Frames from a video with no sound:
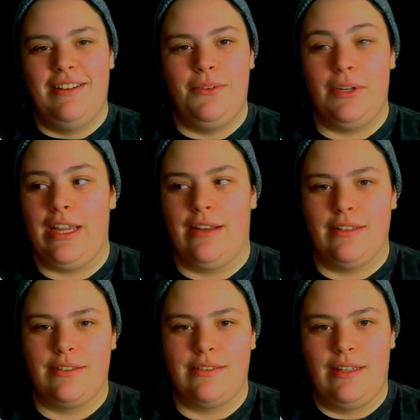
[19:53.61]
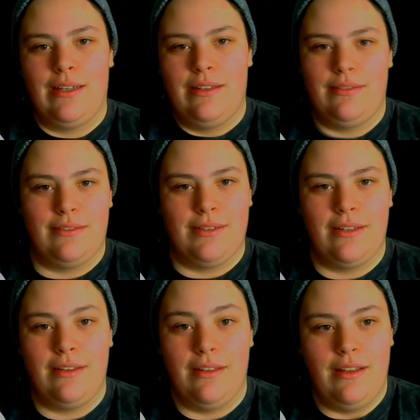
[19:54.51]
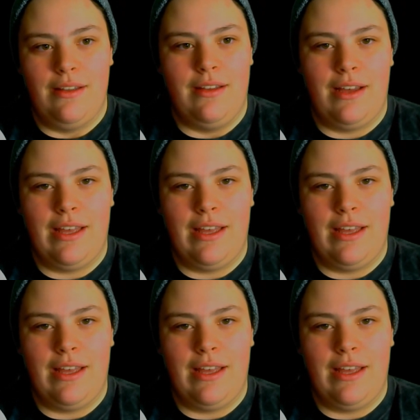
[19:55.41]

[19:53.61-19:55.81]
or Galaxy. I